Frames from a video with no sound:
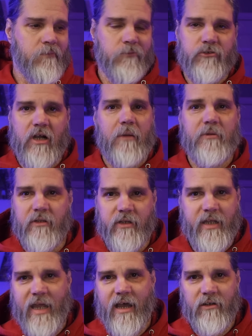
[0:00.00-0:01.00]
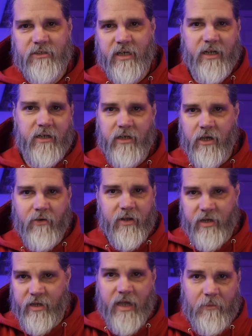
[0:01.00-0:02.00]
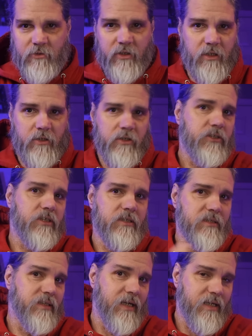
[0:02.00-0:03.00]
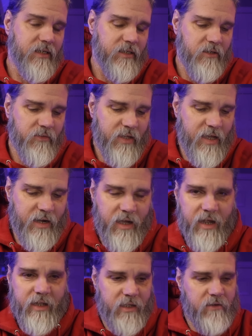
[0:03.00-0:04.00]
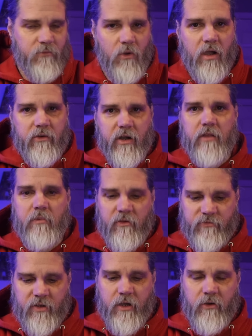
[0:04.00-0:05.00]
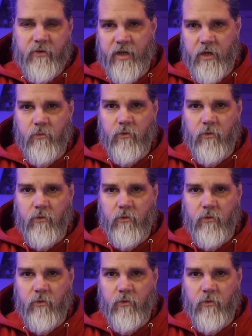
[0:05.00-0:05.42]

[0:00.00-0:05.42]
dropped it in the couch, I didn't know it, and it got between the cushions, and I didn't know that, I can walk around with my phone, and